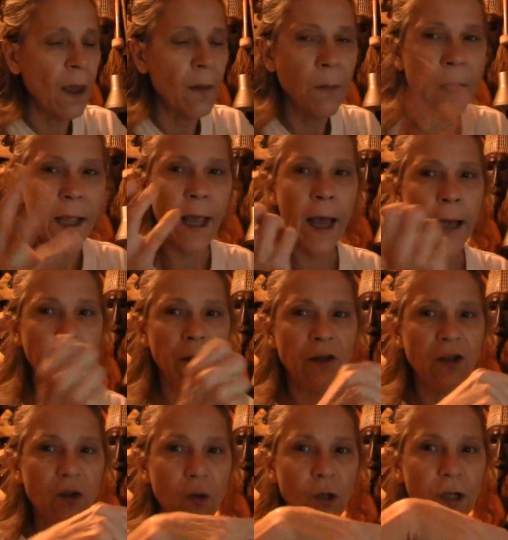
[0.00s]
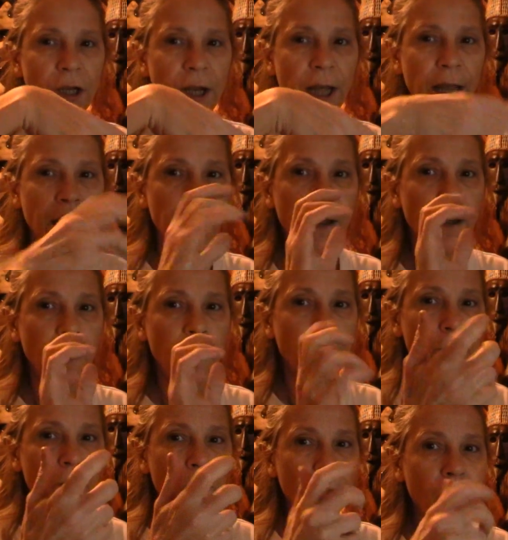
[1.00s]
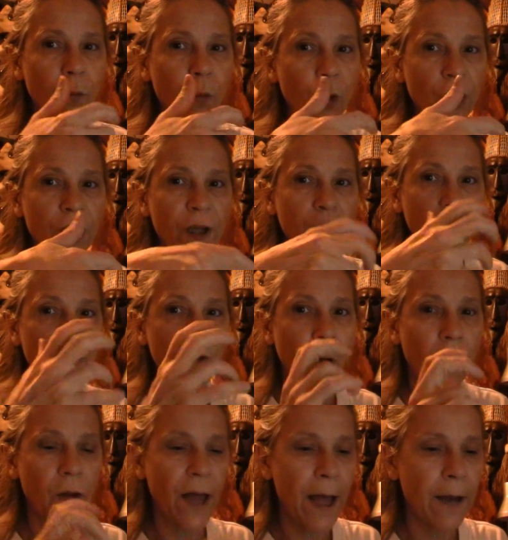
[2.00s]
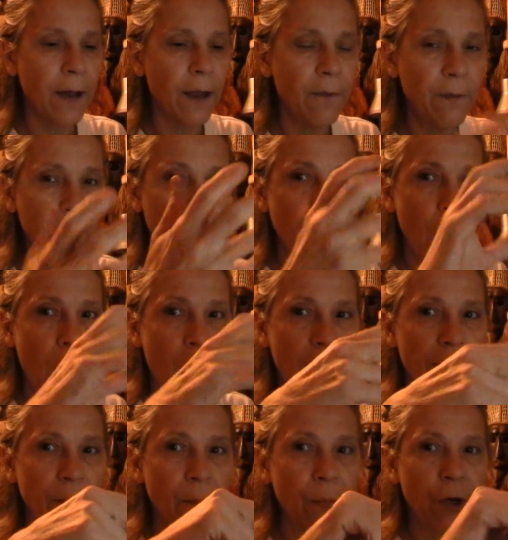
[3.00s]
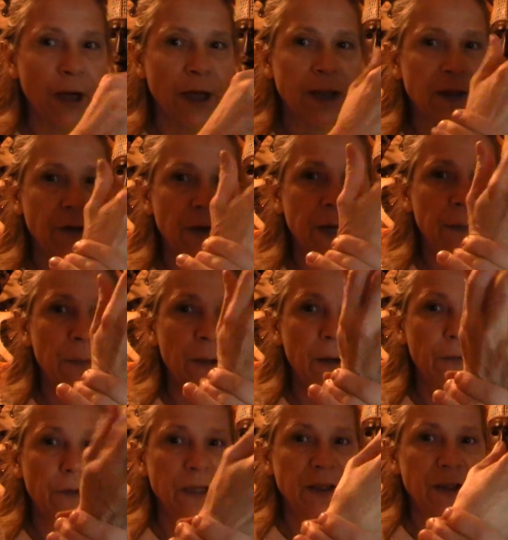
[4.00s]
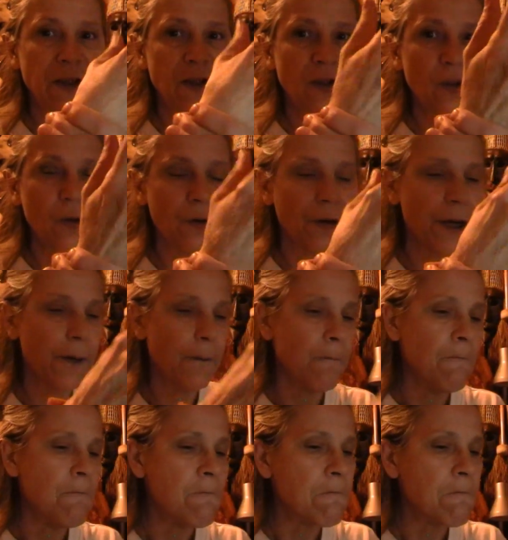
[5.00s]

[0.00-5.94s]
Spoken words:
And my hand is sore today from working with all that heavy rock and bricks, right? My wrist is sore, right?